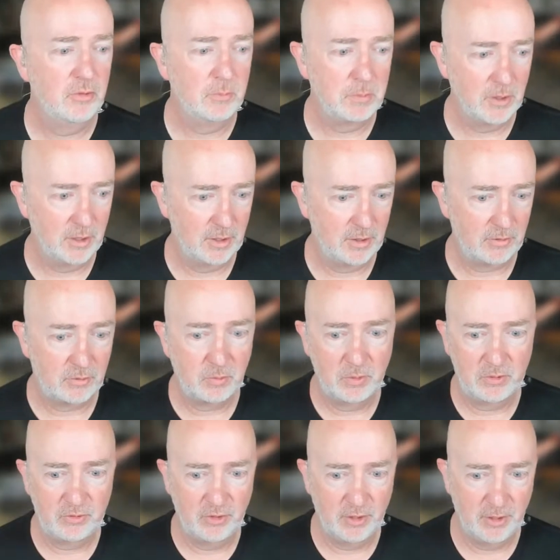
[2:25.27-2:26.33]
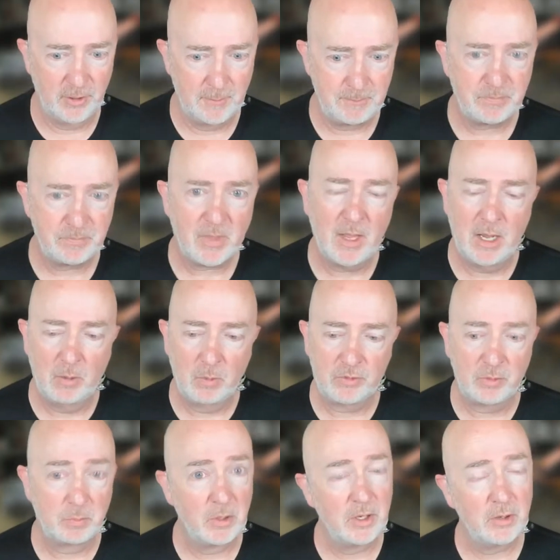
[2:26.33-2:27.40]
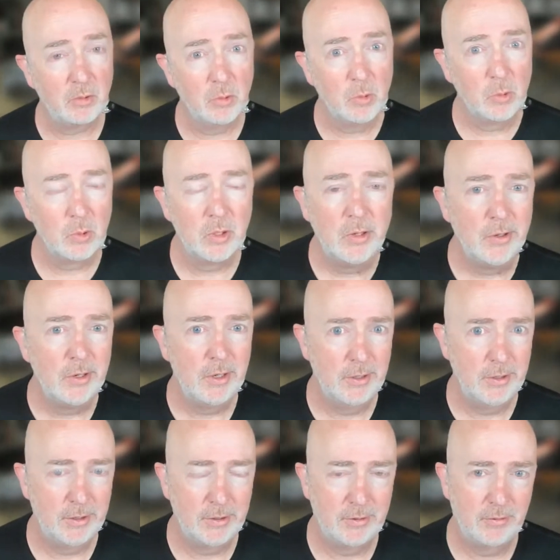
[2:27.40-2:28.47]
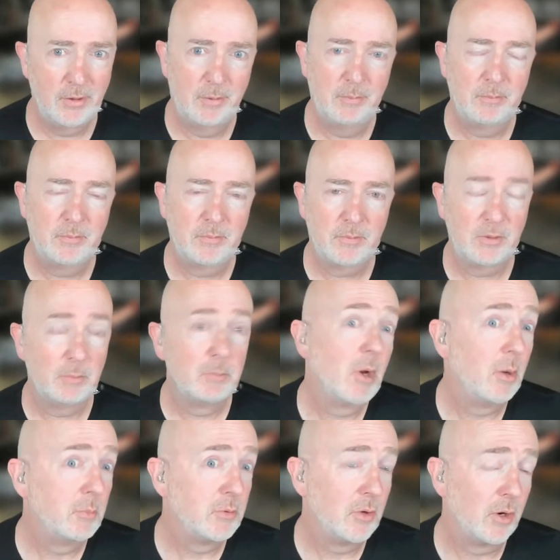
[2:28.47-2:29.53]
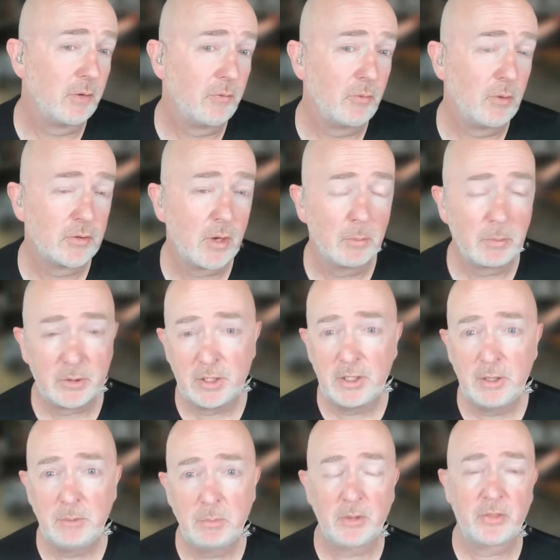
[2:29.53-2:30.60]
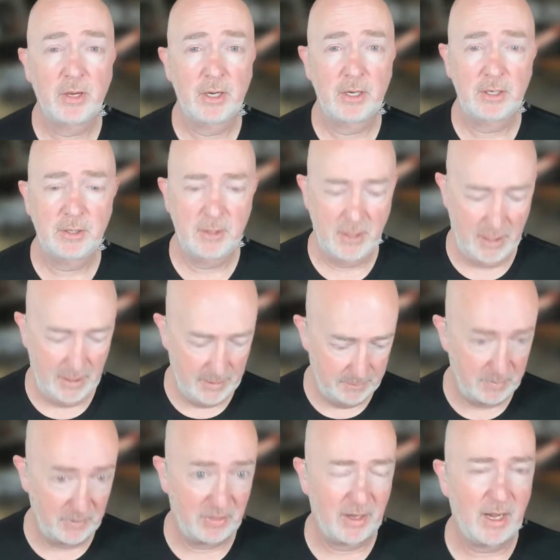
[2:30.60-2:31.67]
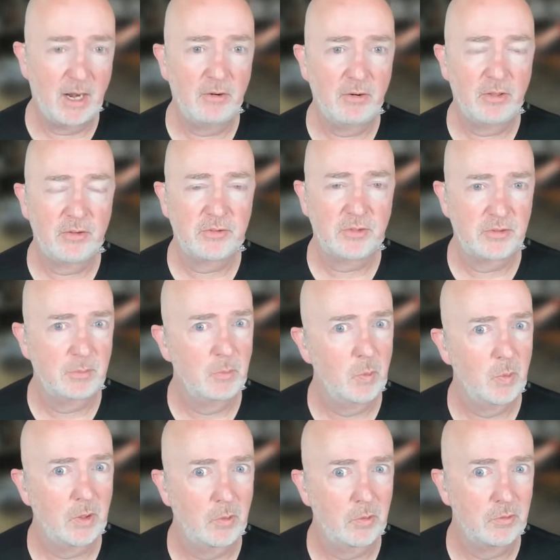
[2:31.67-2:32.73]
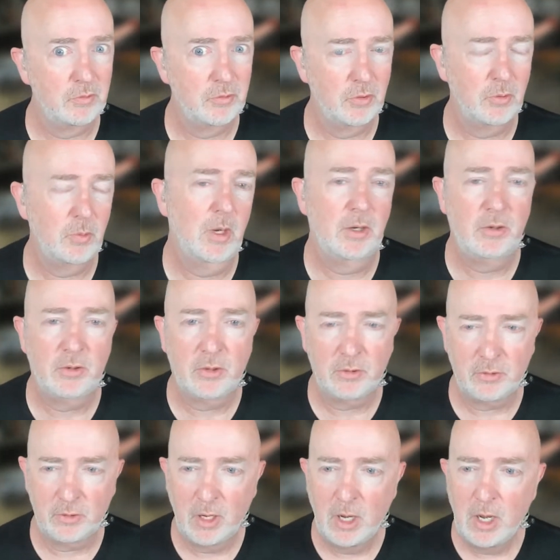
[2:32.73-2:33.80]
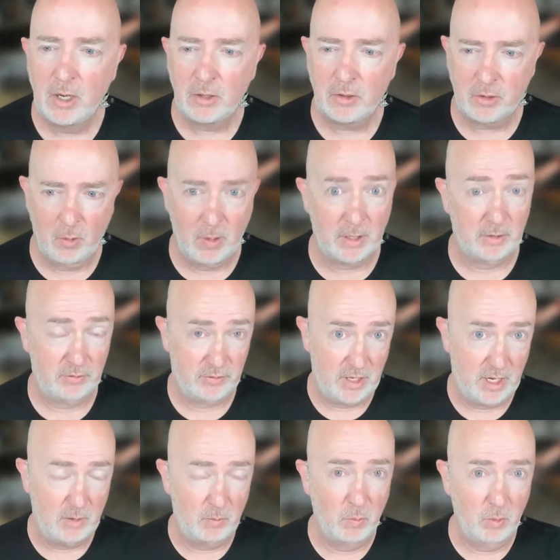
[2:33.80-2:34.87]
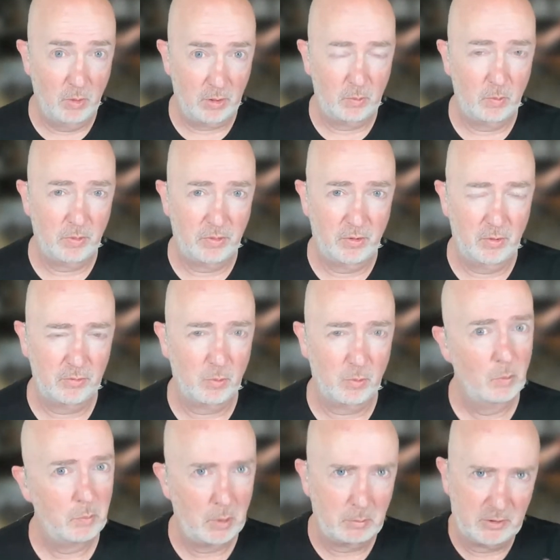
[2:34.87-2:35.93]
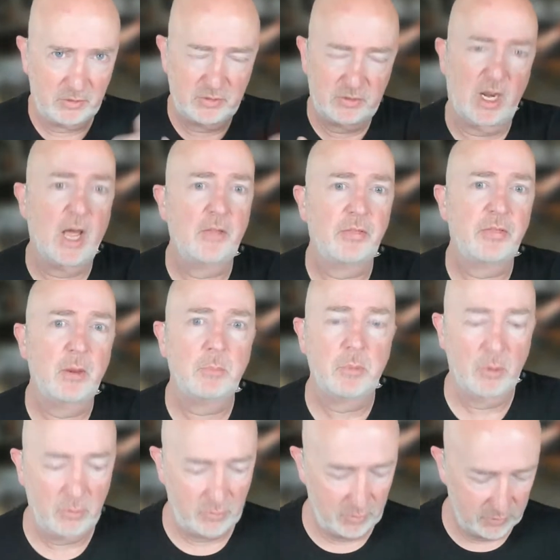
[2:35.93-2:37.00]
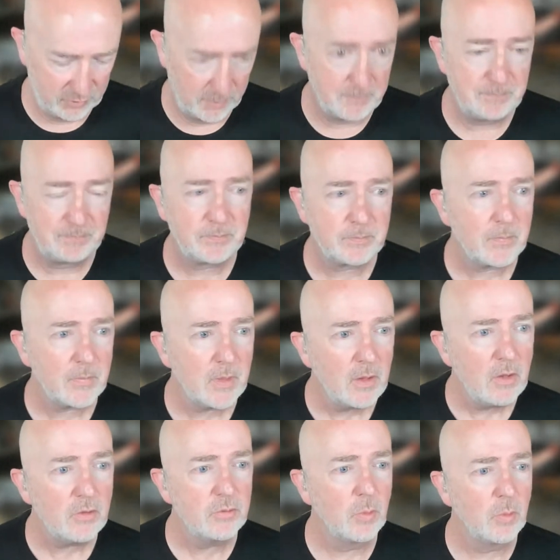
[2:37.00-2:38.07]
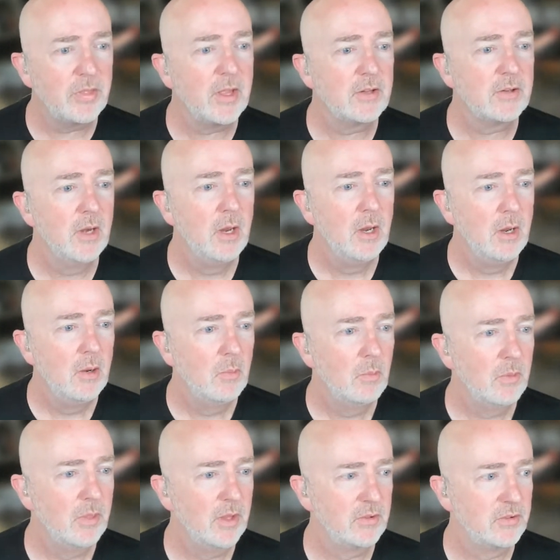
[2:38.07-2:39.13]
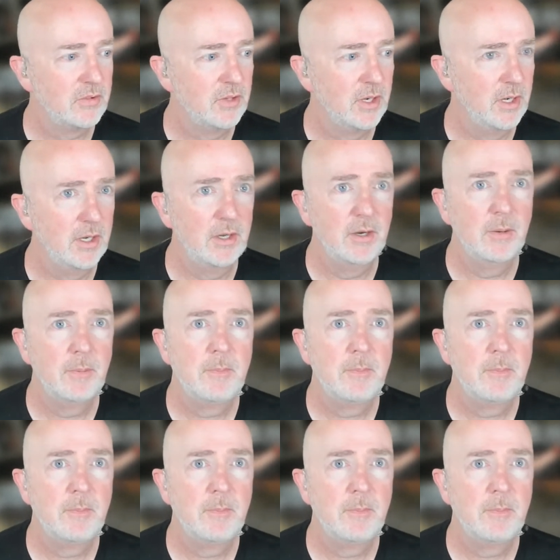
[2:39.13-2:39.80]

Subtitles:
products, which are pretty cool, and sometimes not everyone's cup of tea, but they are in the system, and we're going to show you how you can go out and start working with those, and we'll probably start that process. So with that said,